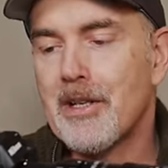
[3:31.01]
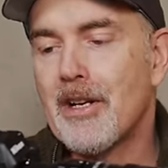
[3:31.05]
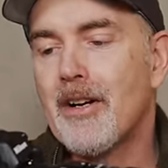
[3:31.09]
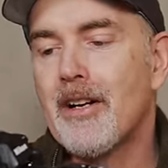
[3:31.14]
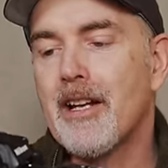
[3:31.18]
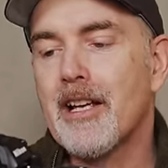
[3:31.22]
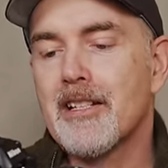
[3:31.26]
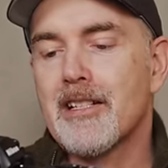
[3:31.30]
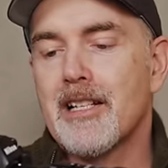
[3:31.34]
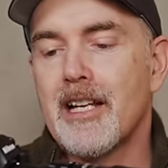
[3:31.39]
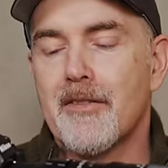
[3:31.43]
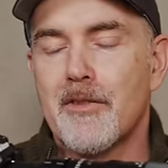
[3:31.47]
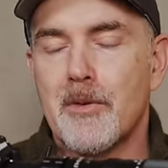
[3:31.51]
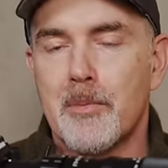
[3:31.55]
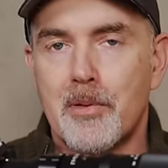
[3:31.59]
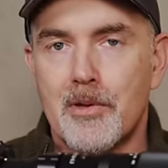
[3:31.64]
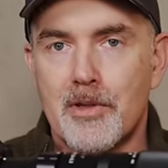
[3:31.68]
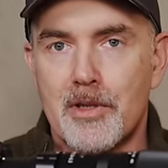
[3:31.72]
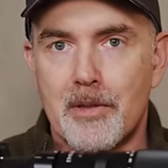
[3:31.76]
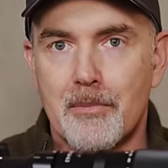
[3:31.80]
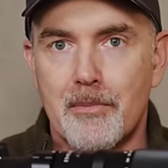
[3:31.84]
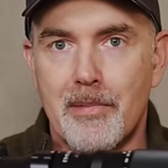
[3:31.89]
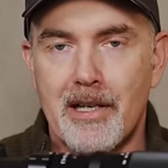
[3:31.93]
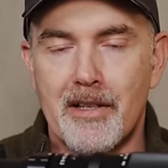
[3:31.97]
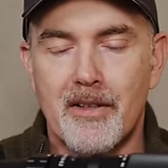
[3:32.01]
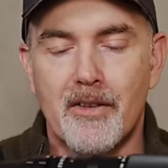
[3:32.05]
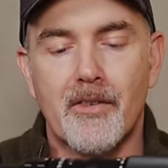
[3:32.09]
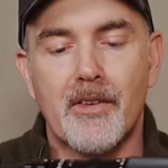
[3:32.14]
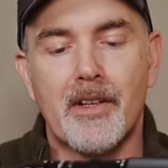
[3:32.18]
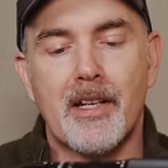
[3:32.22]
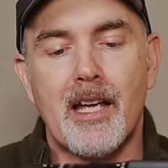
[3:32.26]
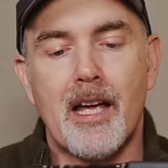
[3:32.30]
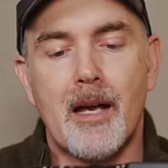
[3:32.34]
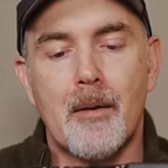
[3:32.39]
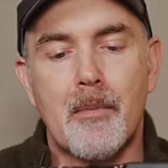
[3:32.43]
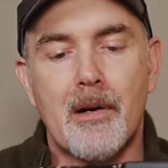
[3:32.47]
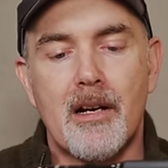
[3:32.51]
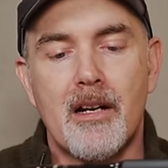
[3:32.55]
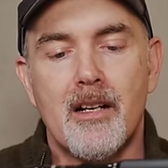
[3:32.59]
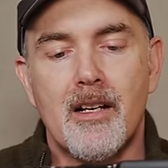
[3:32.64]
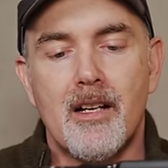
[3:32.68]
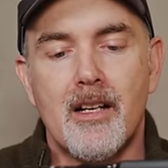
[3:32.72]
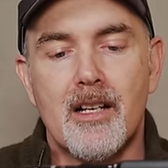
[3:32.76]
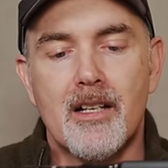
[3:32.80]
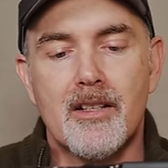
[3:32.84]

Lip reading: You don't actually have to push a button on the camera.